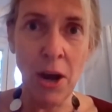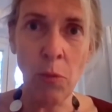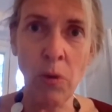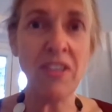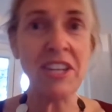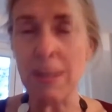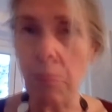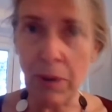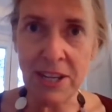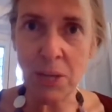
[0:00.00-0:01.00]
What are the
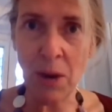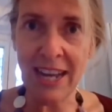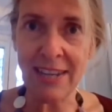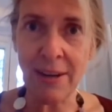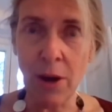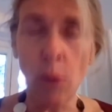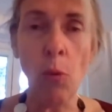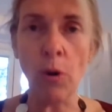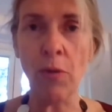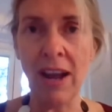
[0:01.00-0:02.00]
simplest ways?
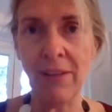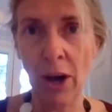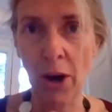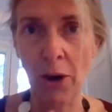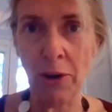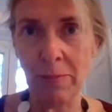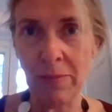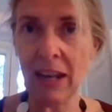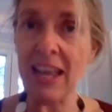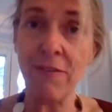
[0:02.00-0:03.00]
Walk around the home.
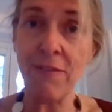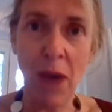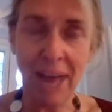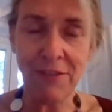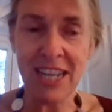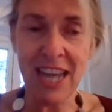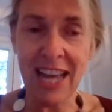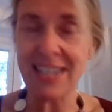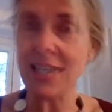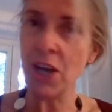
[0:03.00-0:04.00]
If you have
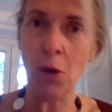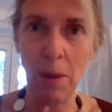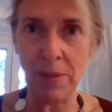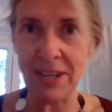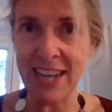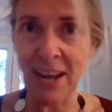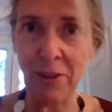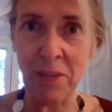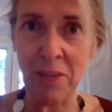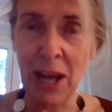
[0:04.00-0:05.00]
stairs, go up and
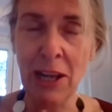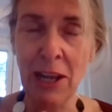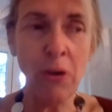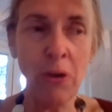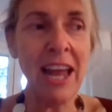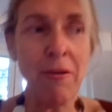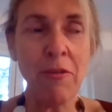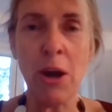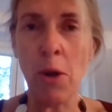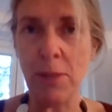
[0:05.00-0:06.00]
down them. Look at
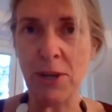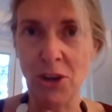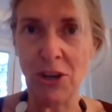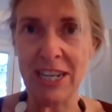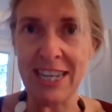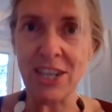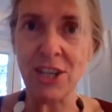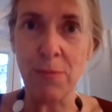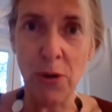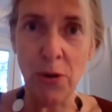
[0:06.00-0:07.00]
every opportunity to
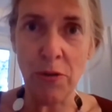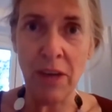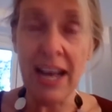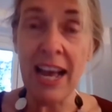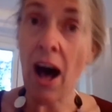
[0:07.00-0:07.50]
move.